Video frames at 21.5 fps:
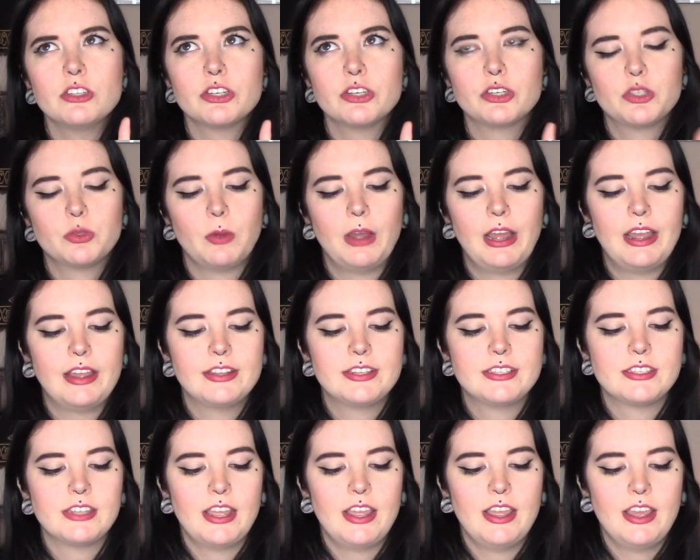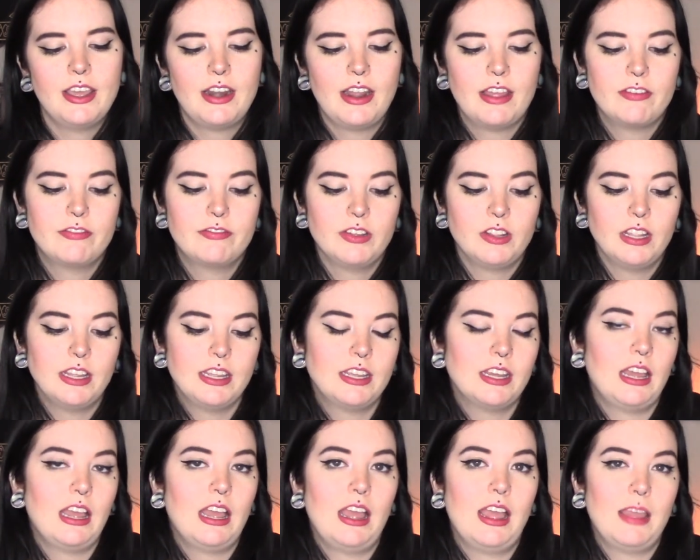or twice, and I feel like,
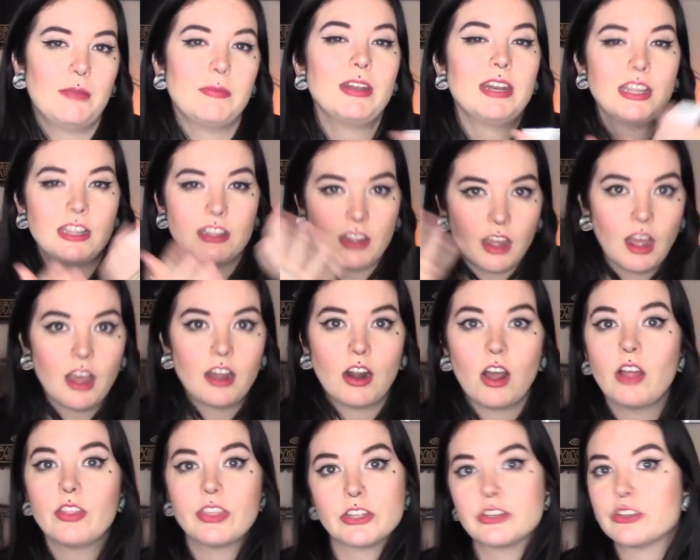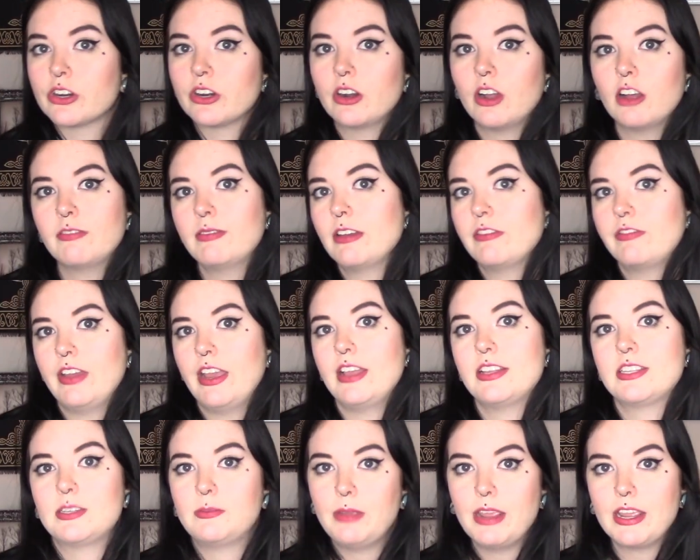I mean, it got all the dirt off my
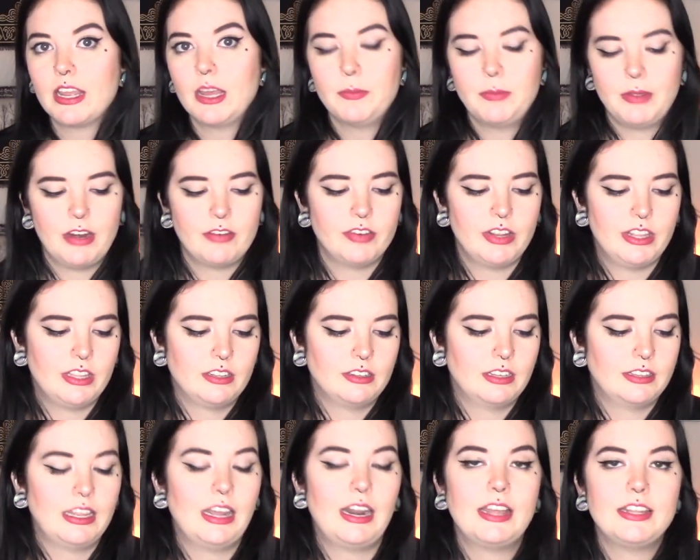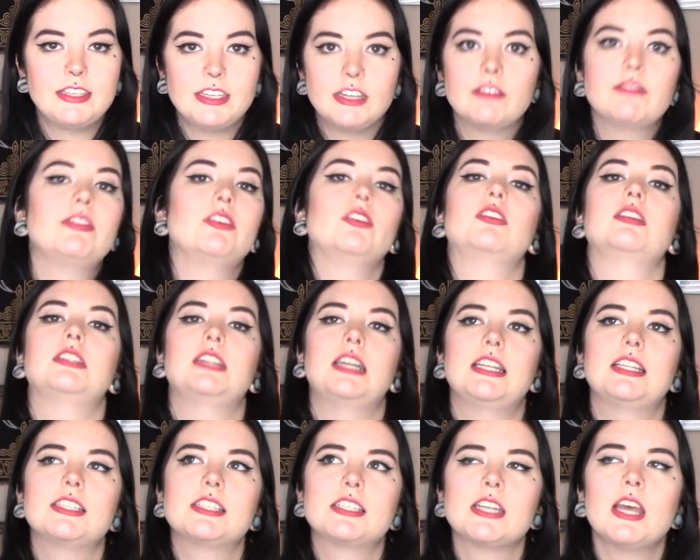face and makeup and everything like that. I did feel
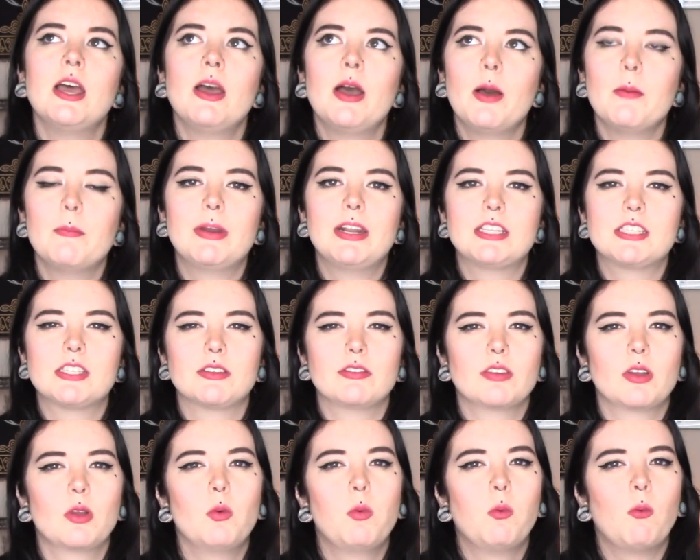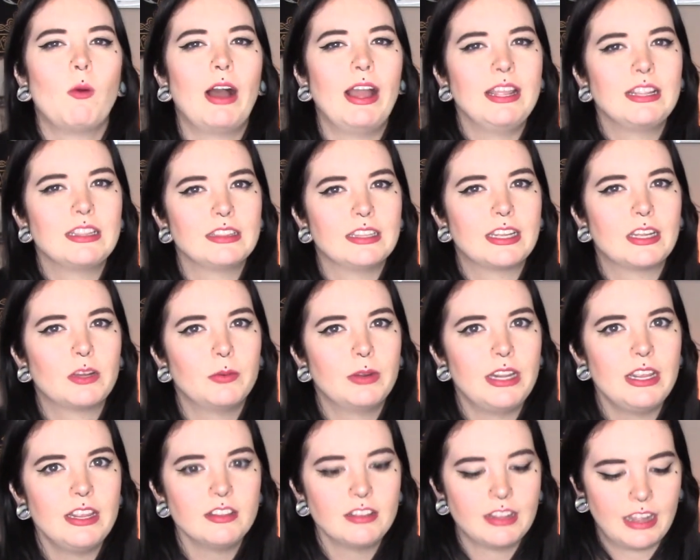cleansed, but it's quite
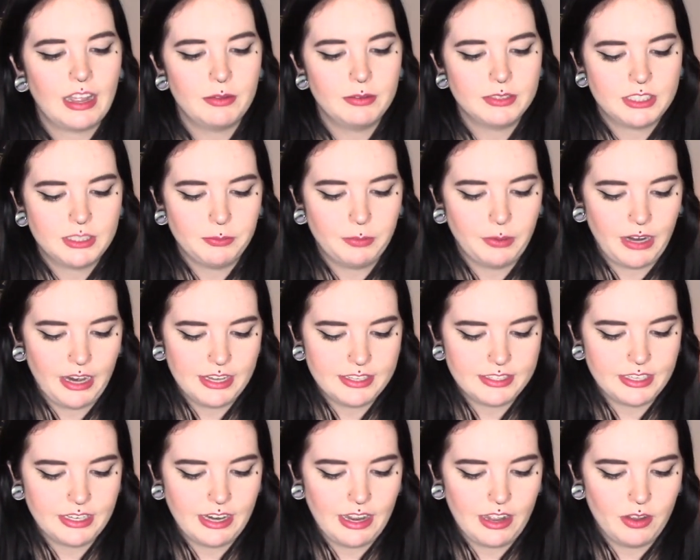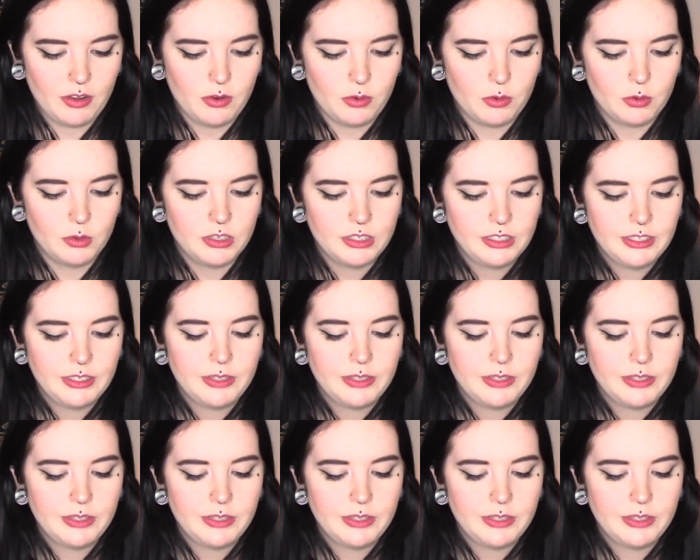liquidy. Like, I was surprised at how